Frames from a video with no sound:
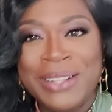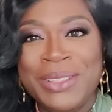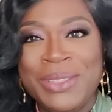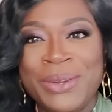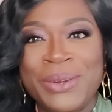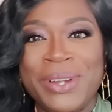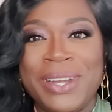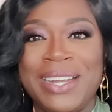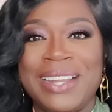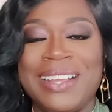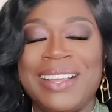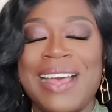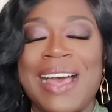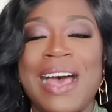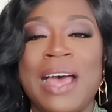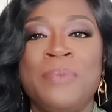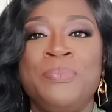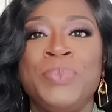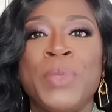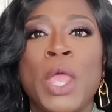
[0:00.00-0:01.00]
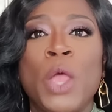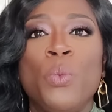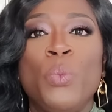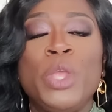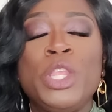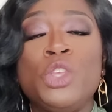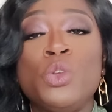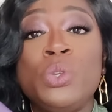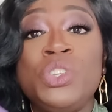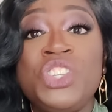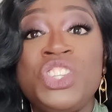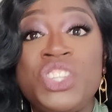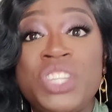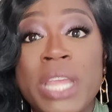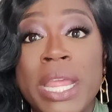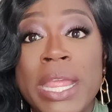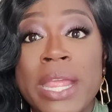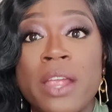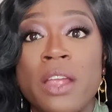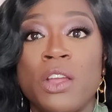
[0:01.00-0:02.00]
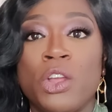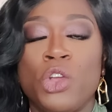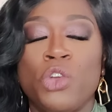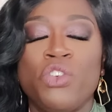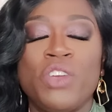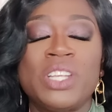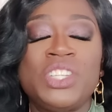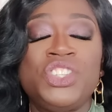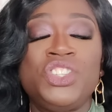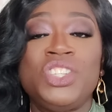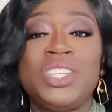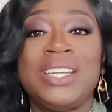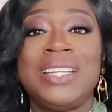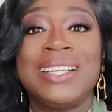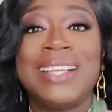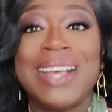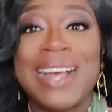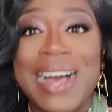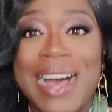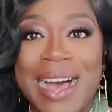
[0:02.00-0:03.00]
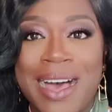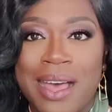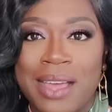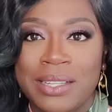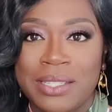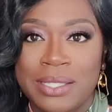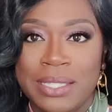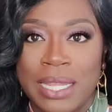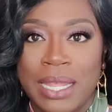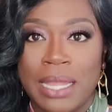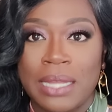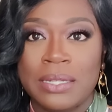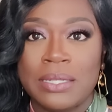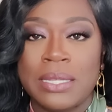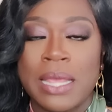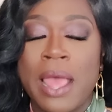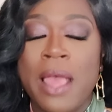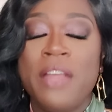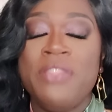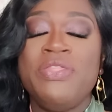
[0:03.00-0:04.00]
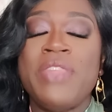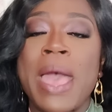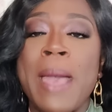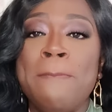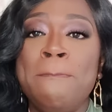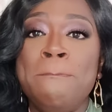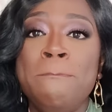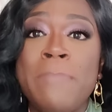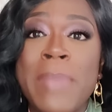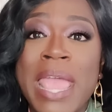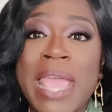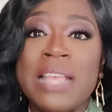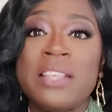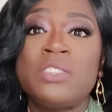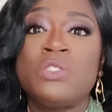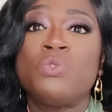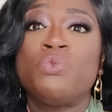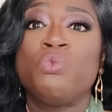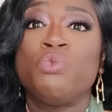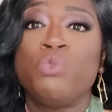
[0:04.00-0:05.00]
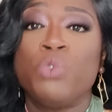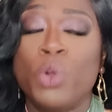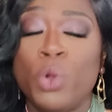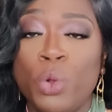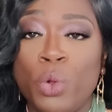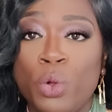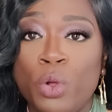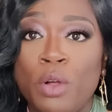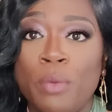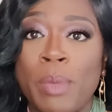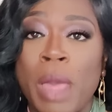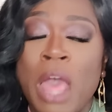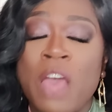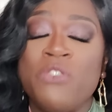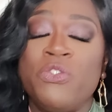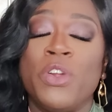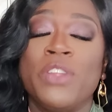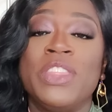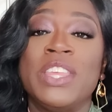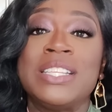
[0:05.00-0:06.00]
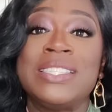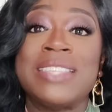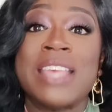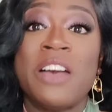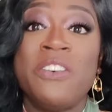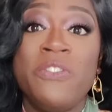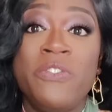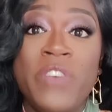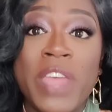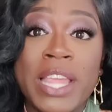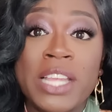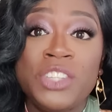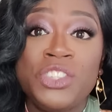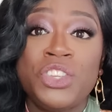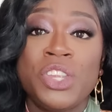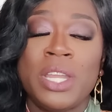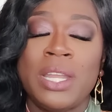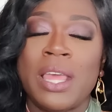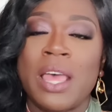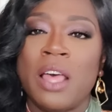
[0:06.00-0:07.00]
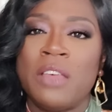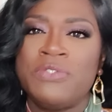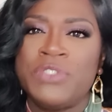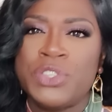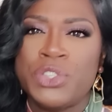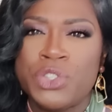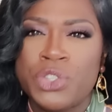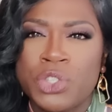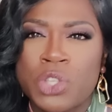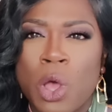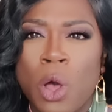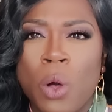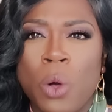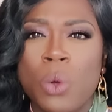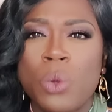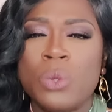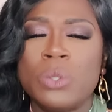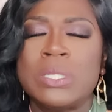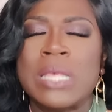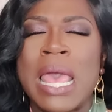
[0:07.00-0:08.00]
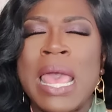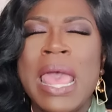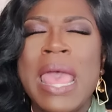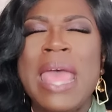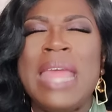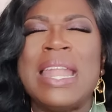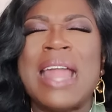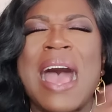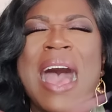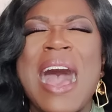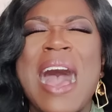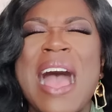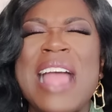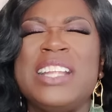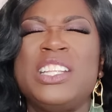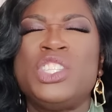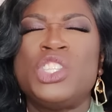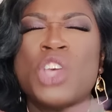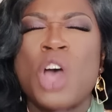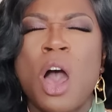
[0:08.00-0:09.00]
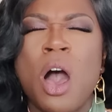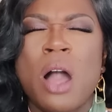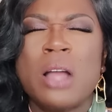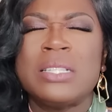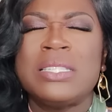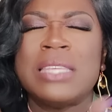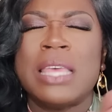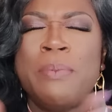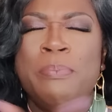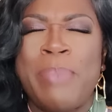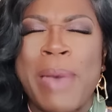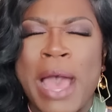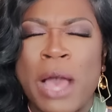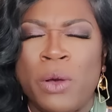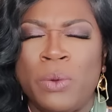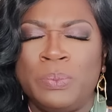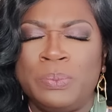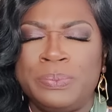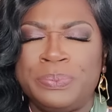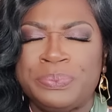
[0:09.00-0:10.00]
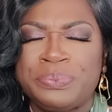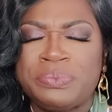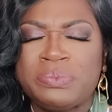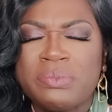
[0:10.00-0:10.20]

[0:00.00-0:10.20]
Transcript: Glory to God. When you share Christian content that makes room for the salvation of souls, and I talked about